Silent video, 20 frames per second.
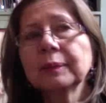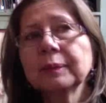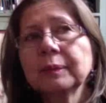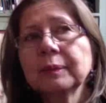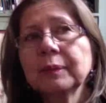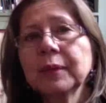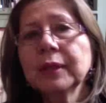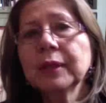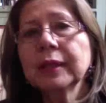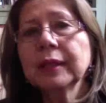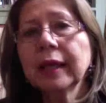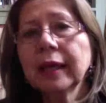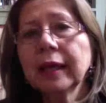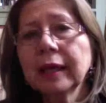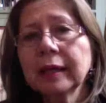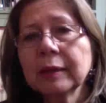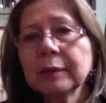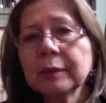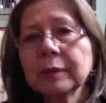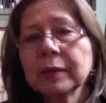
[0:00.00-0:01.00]

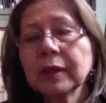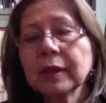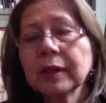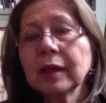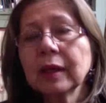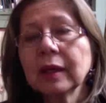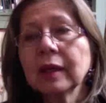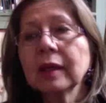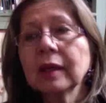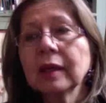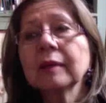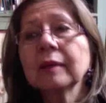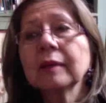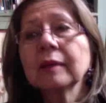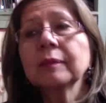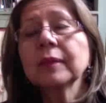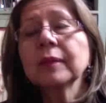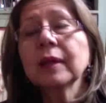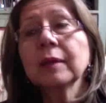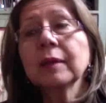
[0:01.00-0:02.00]
became
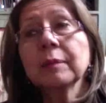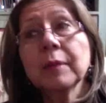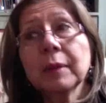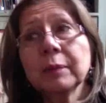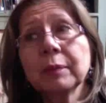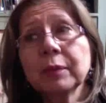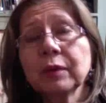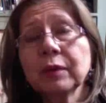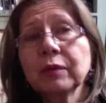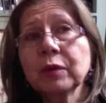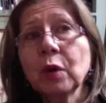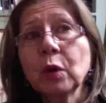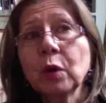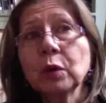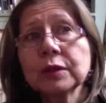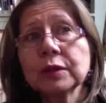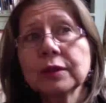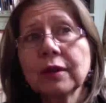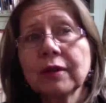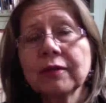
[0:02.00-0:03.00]
um, a member of
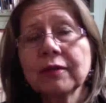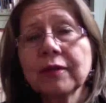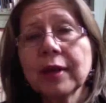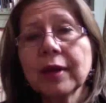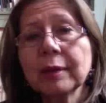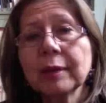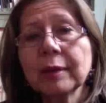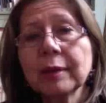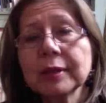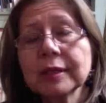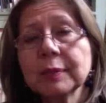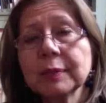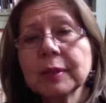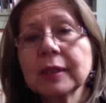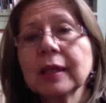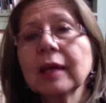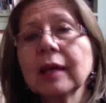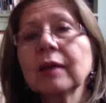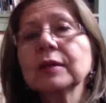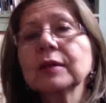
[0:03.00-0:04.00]
Gold Star Family
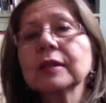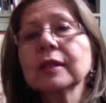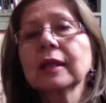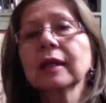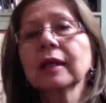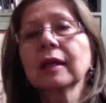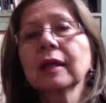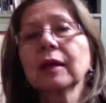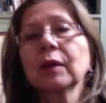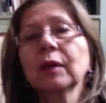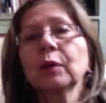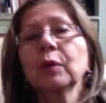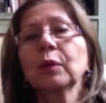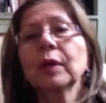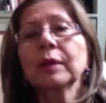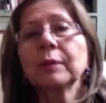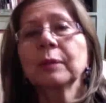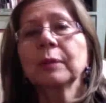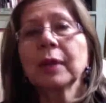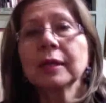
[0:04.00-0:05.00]
Speak Out
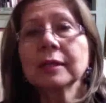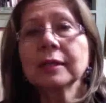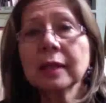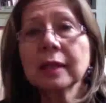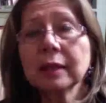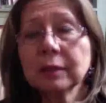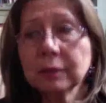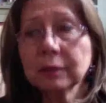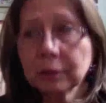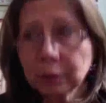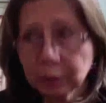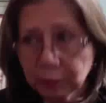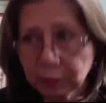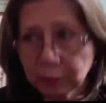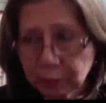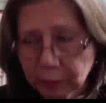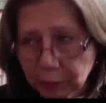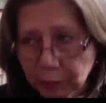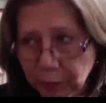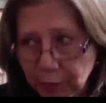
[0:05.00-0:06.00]
when my son
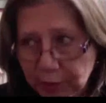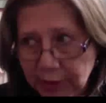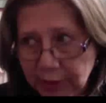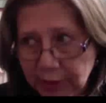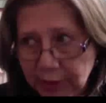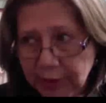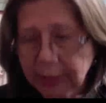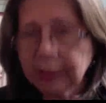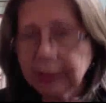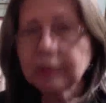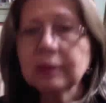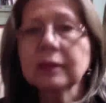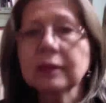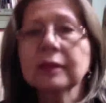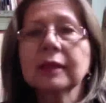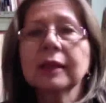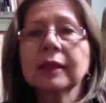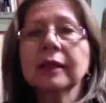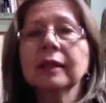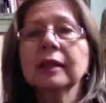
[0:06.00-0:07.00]
was killed
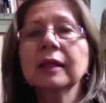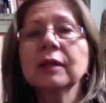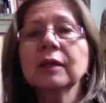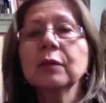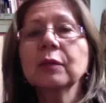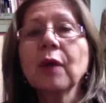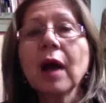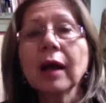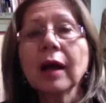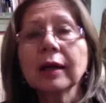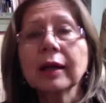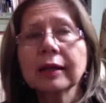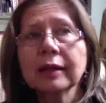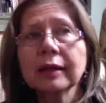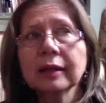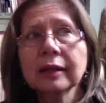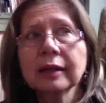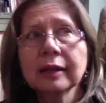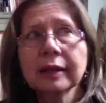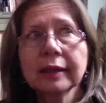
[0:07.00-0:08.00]
in Iraq
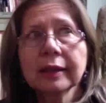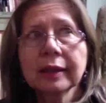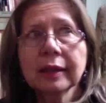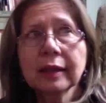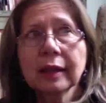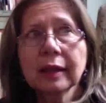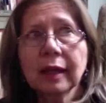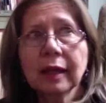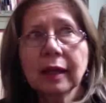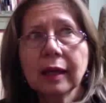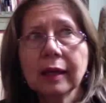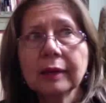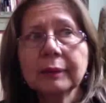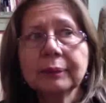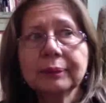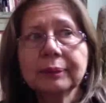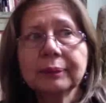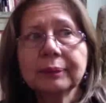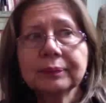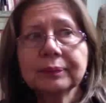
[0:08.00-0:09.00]

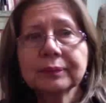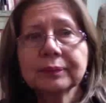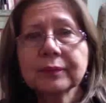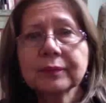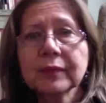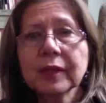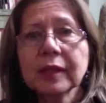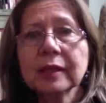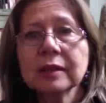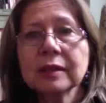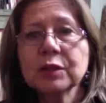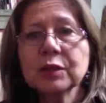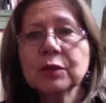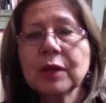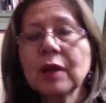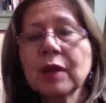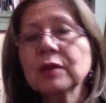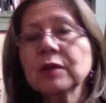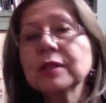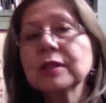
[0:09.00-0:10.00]
um, in
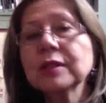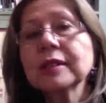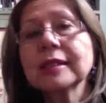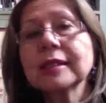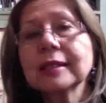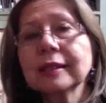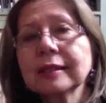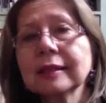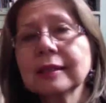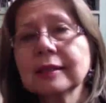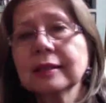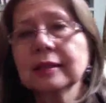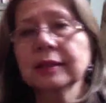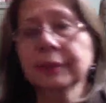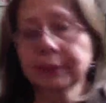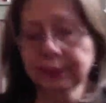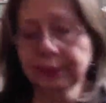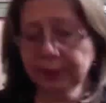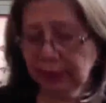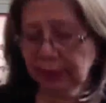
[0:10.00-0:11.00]
2006
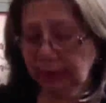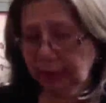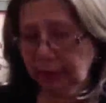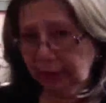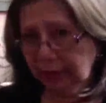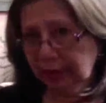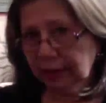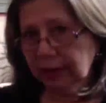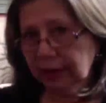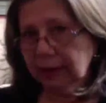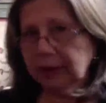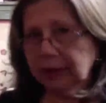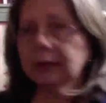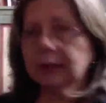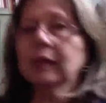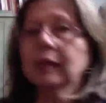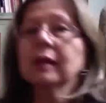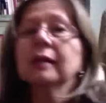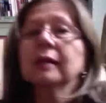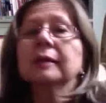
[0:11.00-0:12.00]

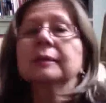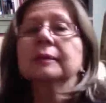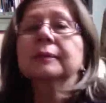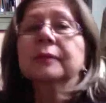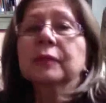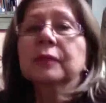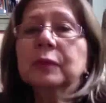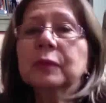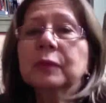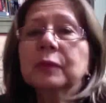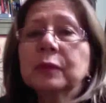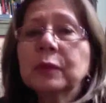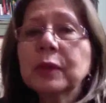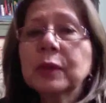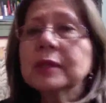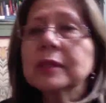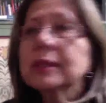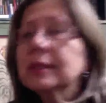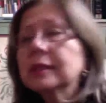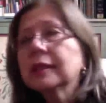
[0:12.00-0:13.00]
he um,
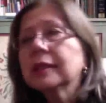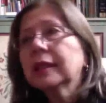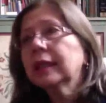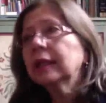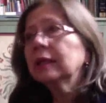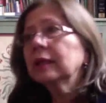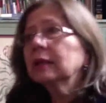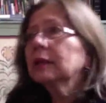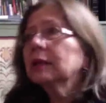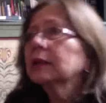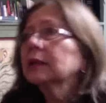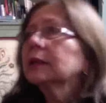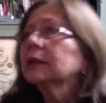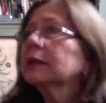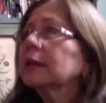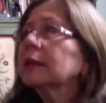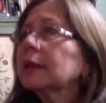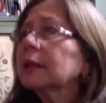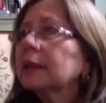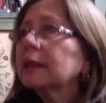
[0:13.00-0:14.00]
was killed
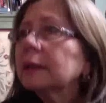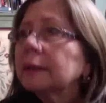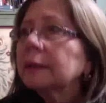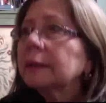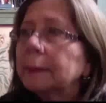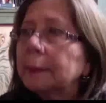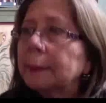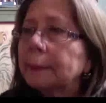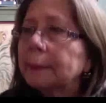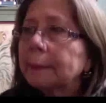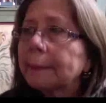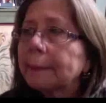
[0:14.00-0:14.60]
um,